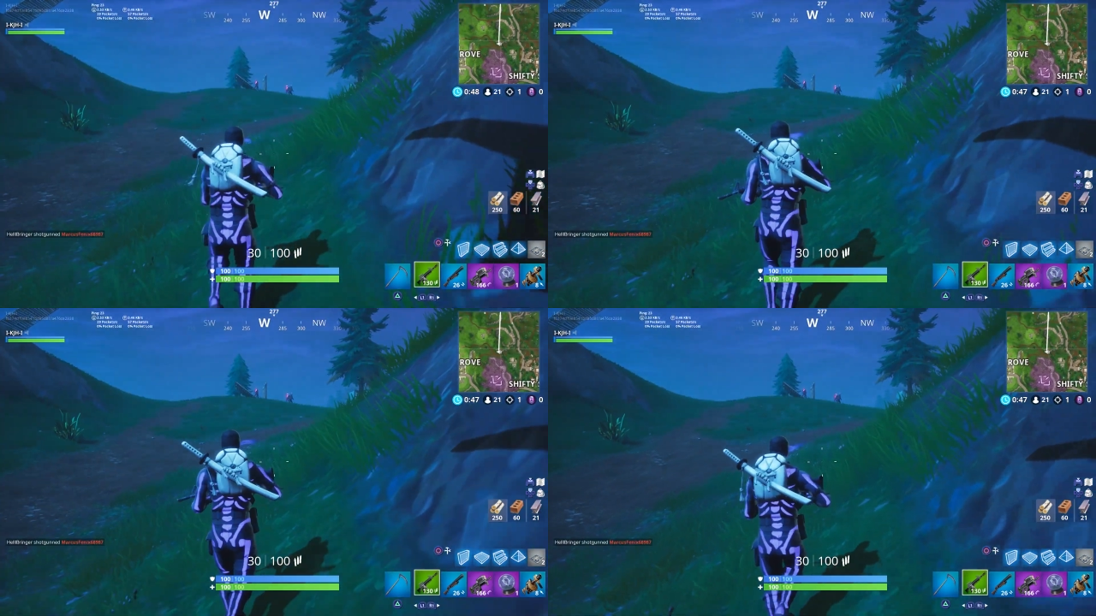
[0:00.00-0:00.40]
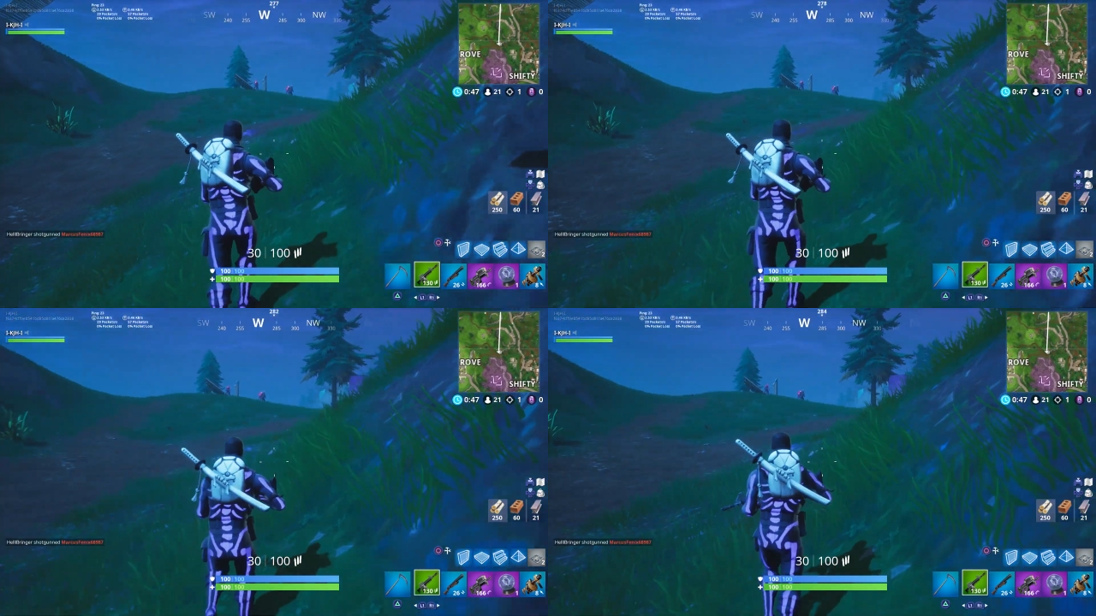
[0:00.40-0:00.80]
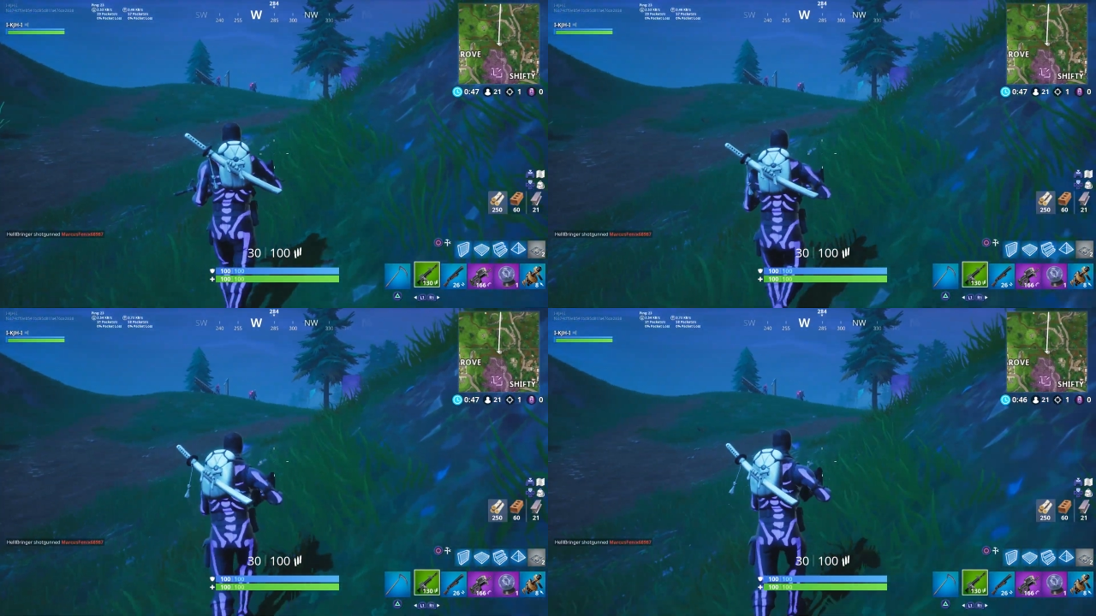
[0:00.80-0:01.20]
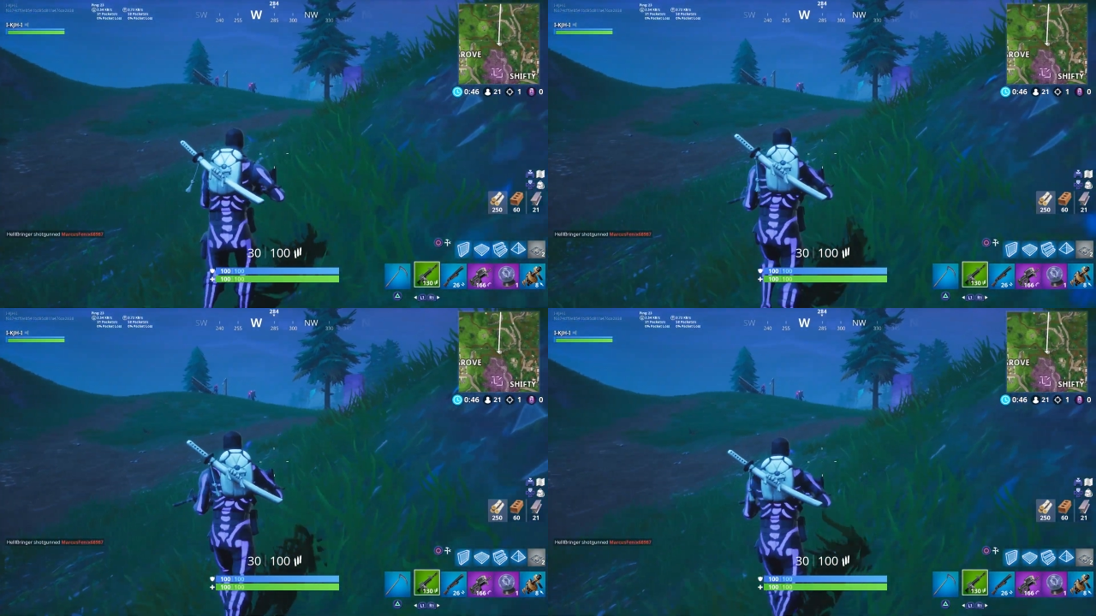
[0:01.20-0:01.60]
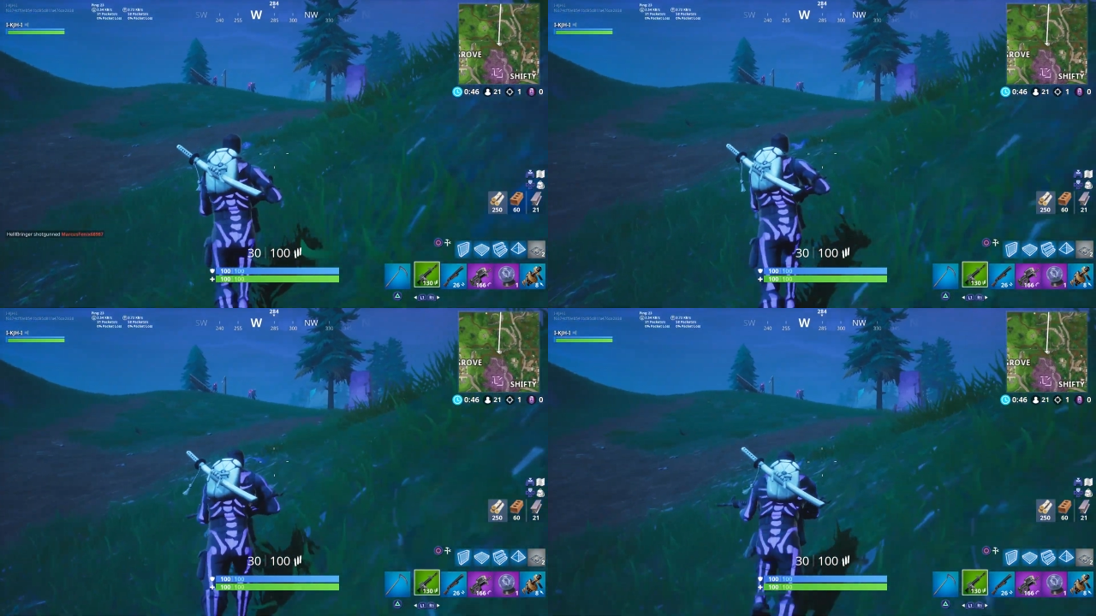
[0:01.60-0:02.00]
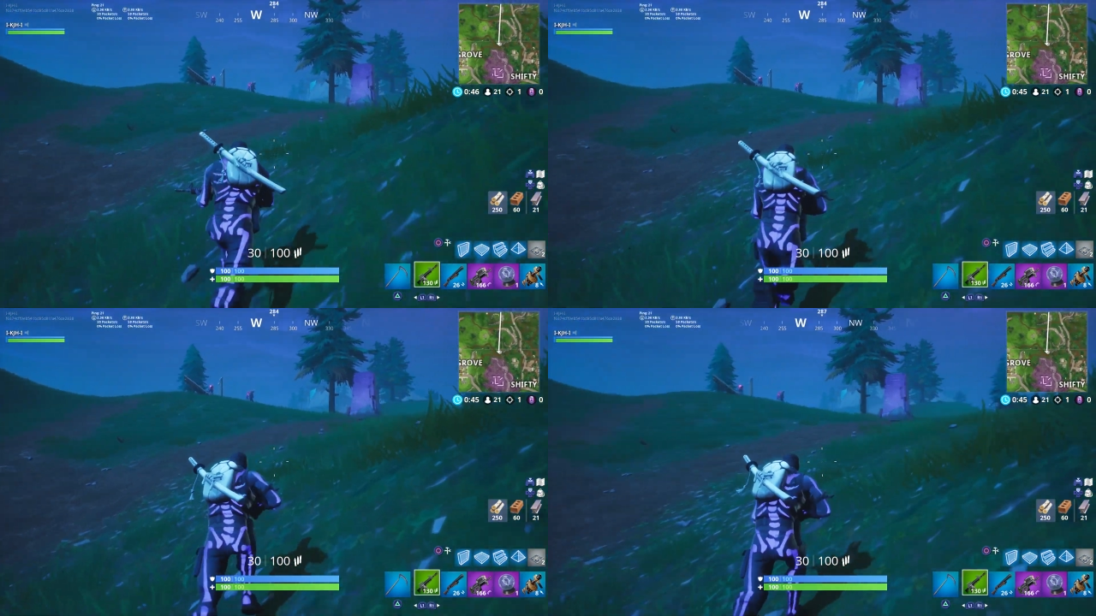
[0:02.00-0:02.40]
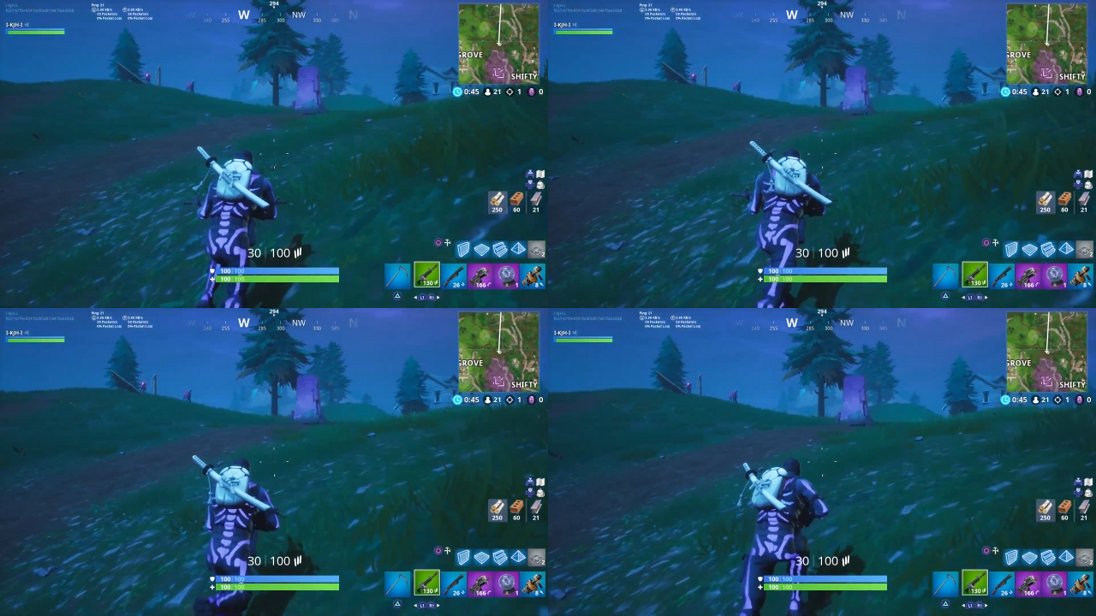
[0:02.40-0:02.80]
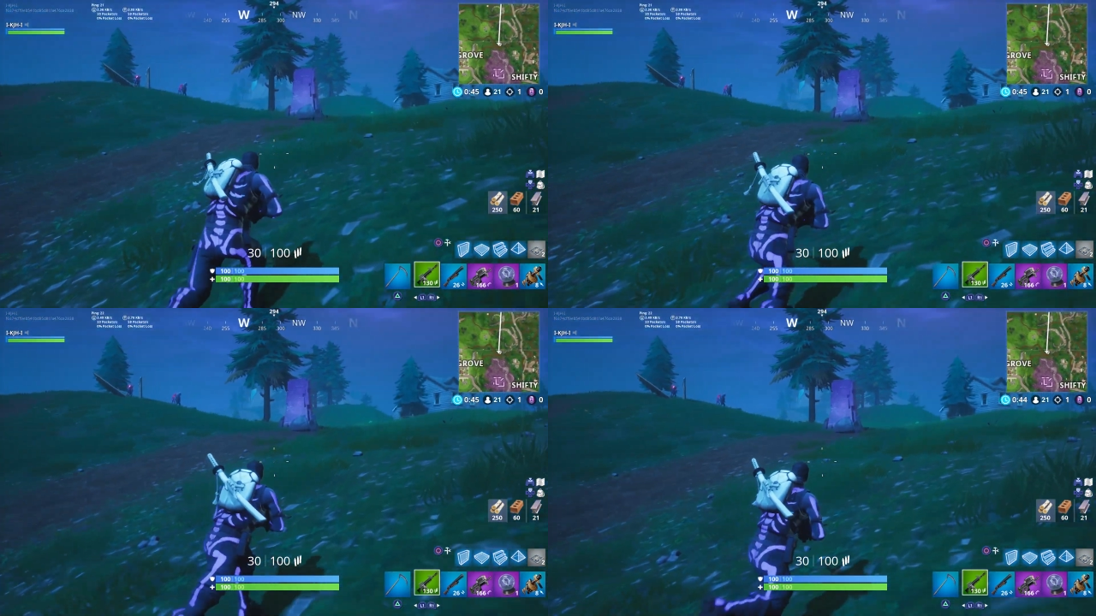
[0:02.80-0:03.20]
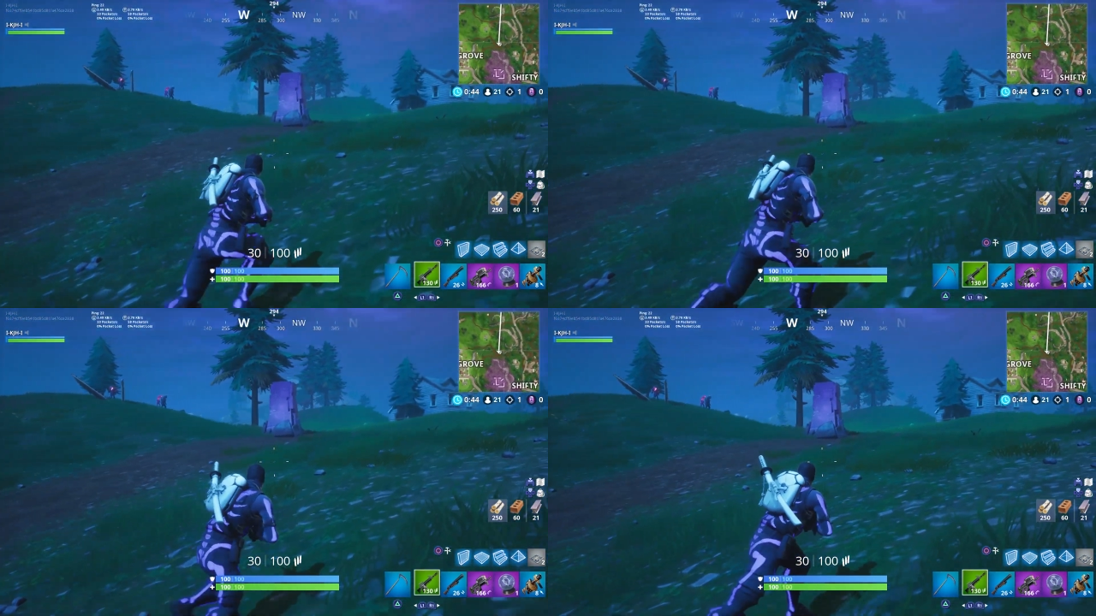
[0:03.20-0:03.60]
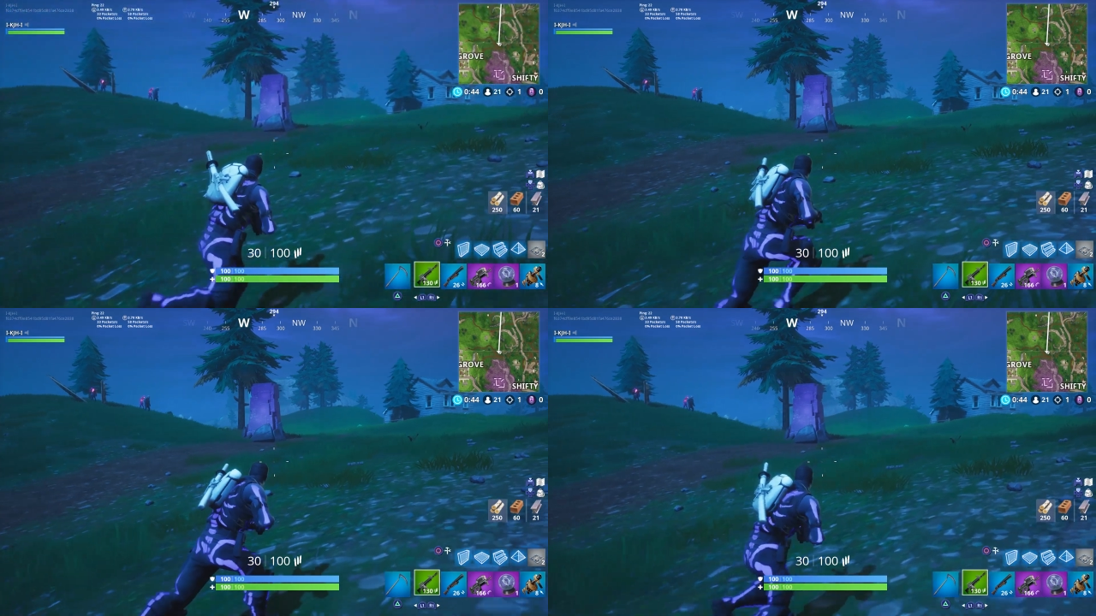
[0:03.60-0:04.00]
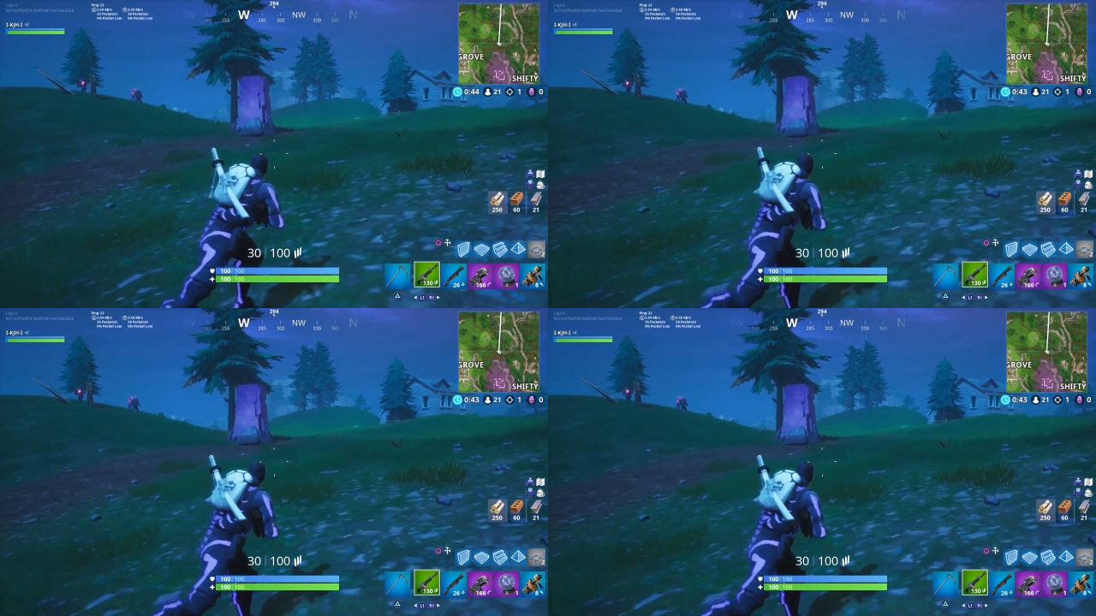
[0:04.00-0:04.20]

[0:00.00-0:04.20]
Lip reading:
No face is visible, so there are no lips to read.